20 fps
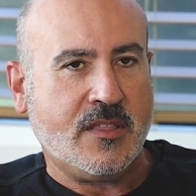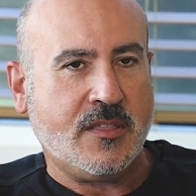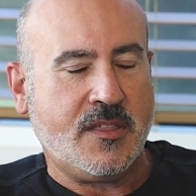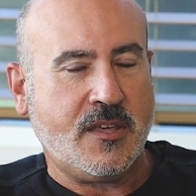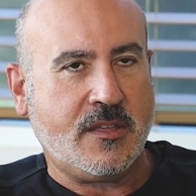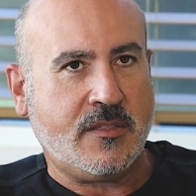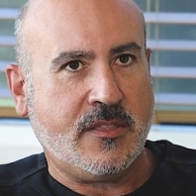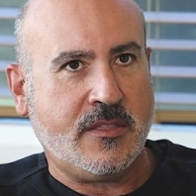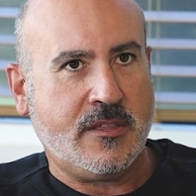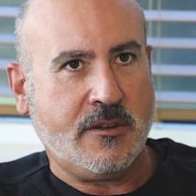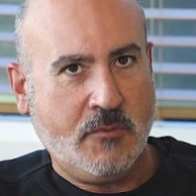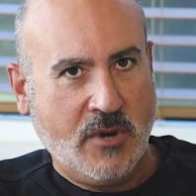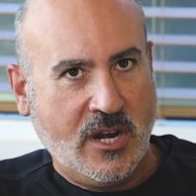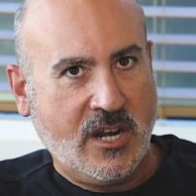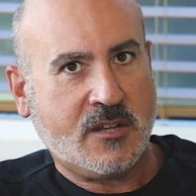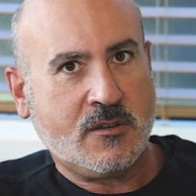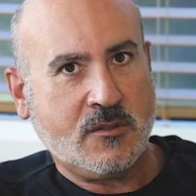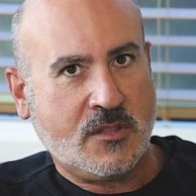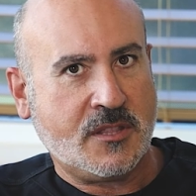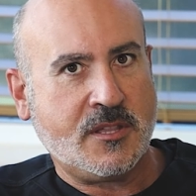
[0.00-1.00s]
The
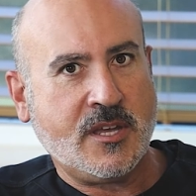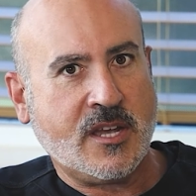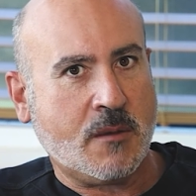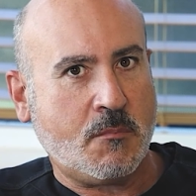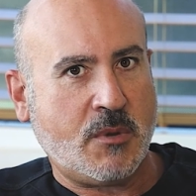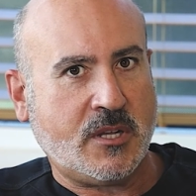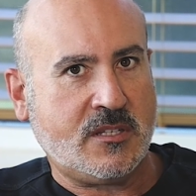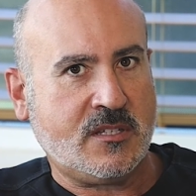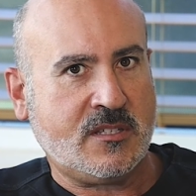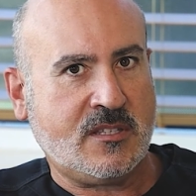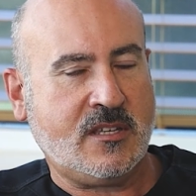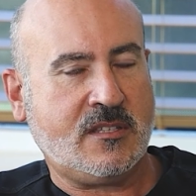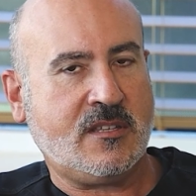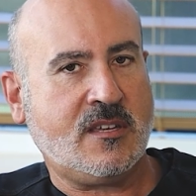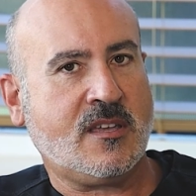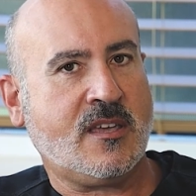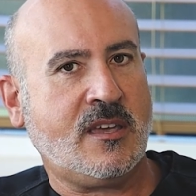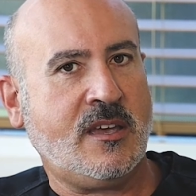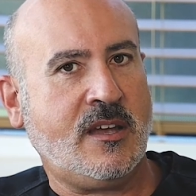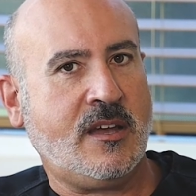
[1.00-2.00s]
really good thing about
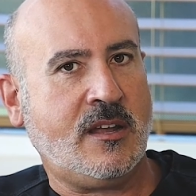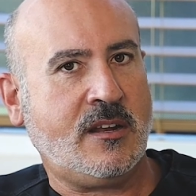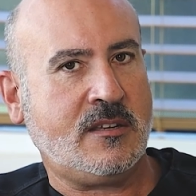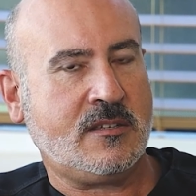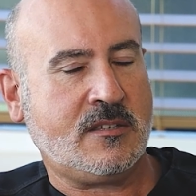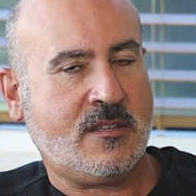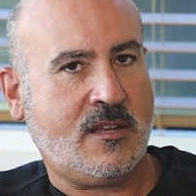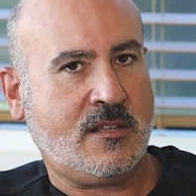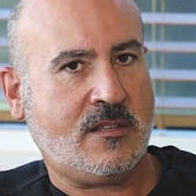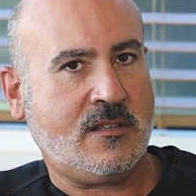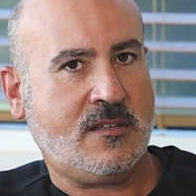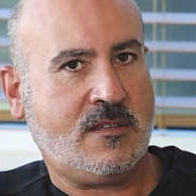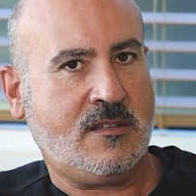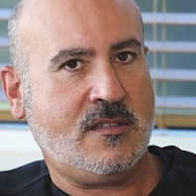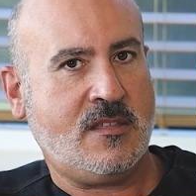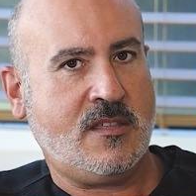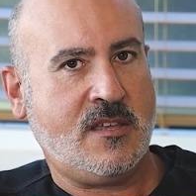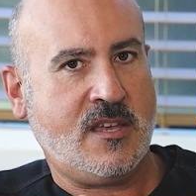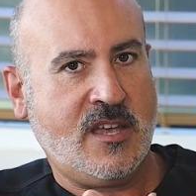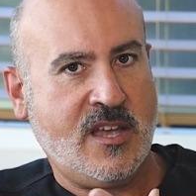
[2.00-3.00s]
Aesthetic Care is that
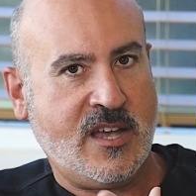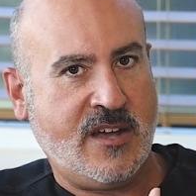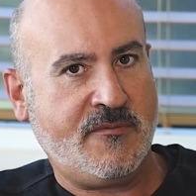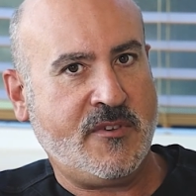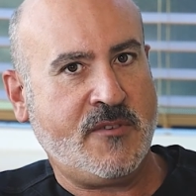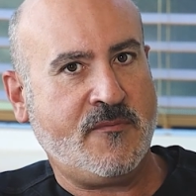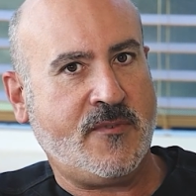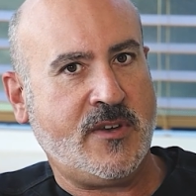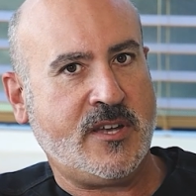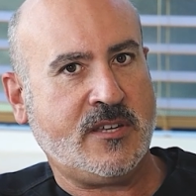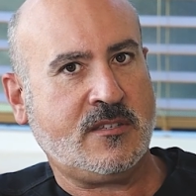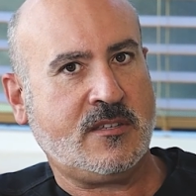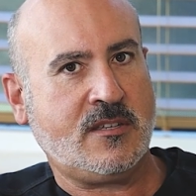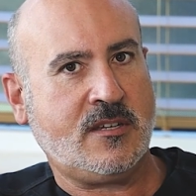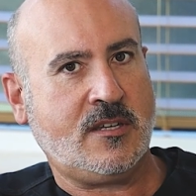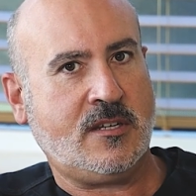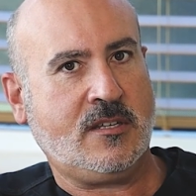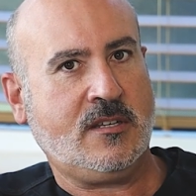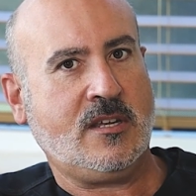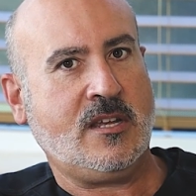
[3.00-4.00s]
they have
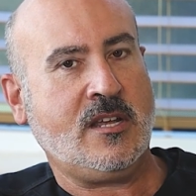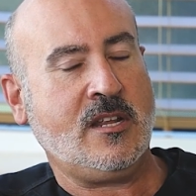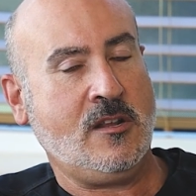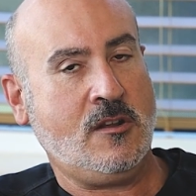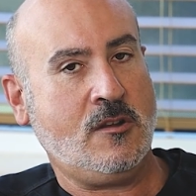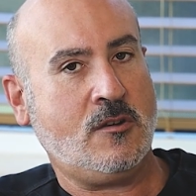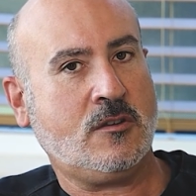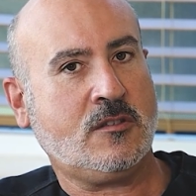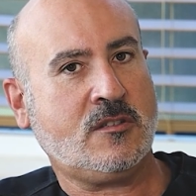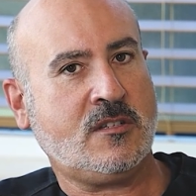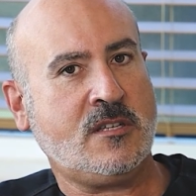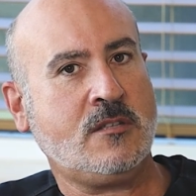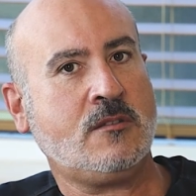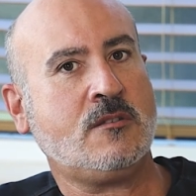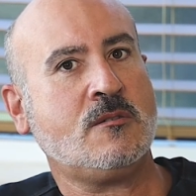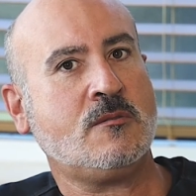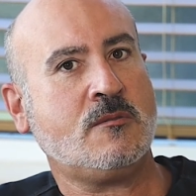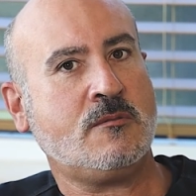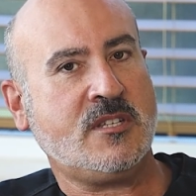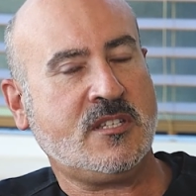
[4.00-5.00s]
invested a lot
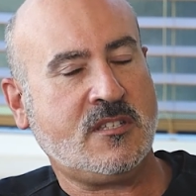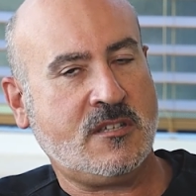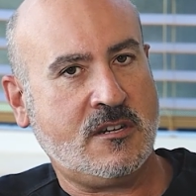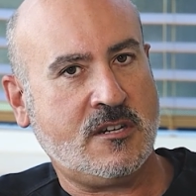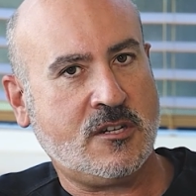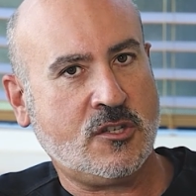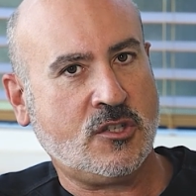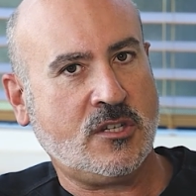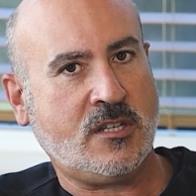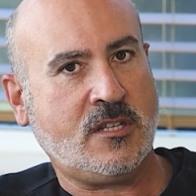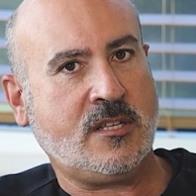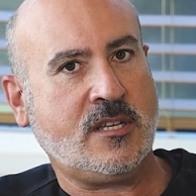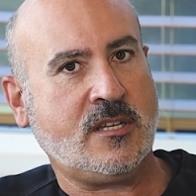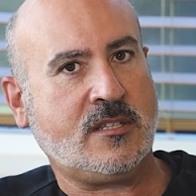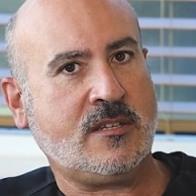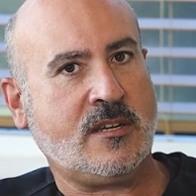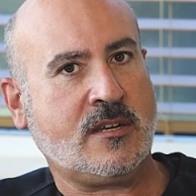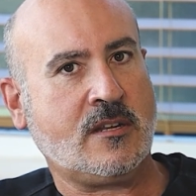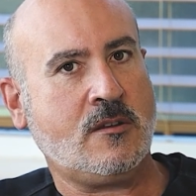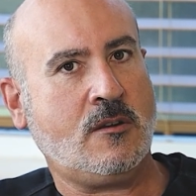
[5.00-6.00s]
into researching the
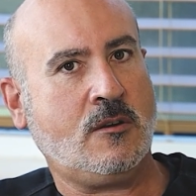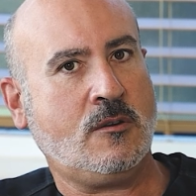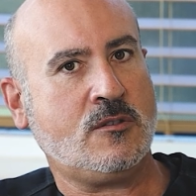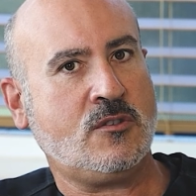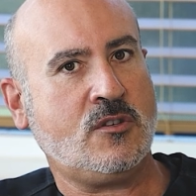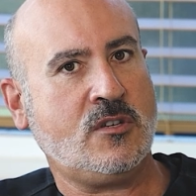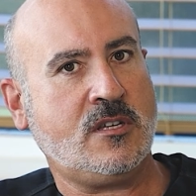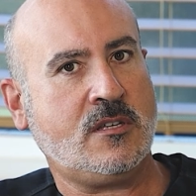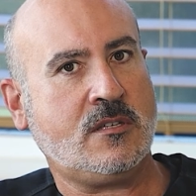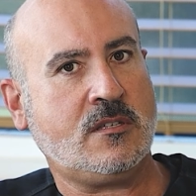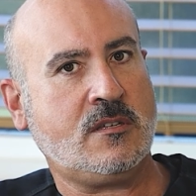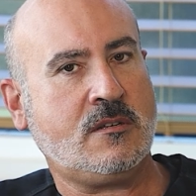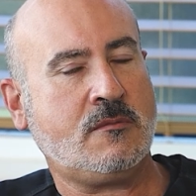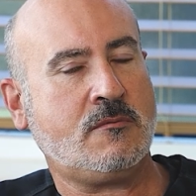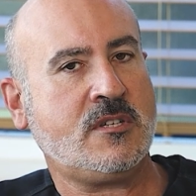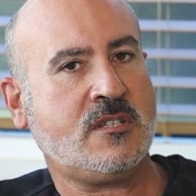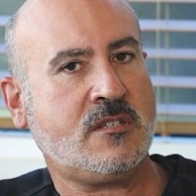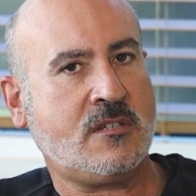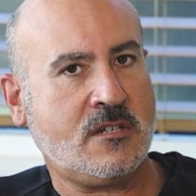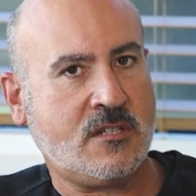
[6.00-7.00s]
technologies,
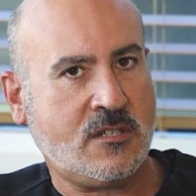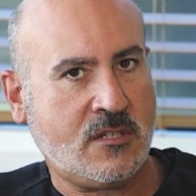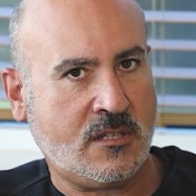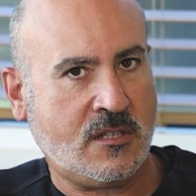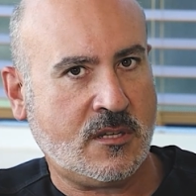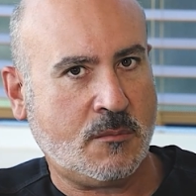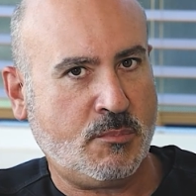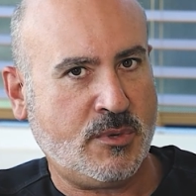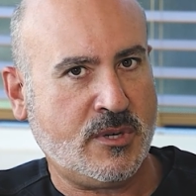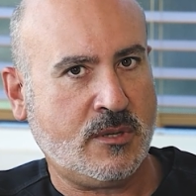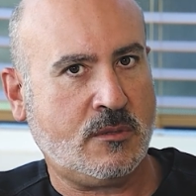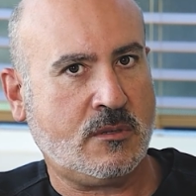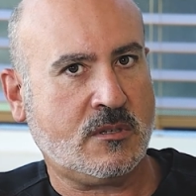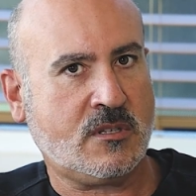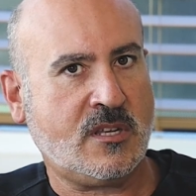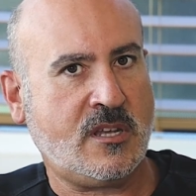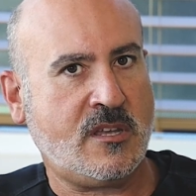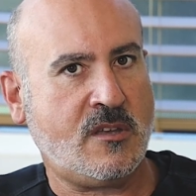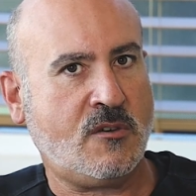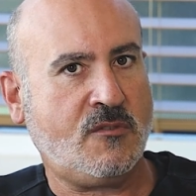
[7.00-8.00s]
researching the
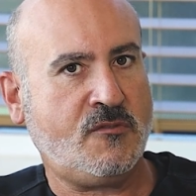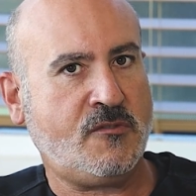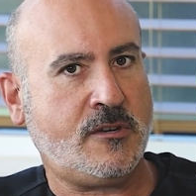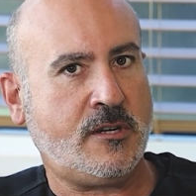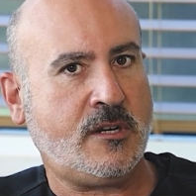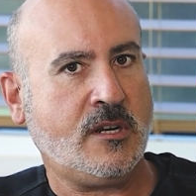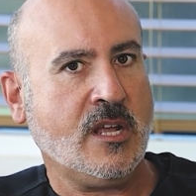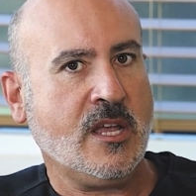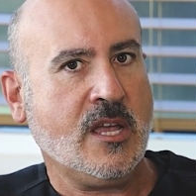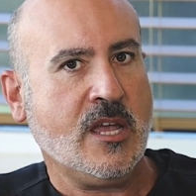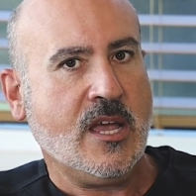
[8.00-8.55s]
products they offer,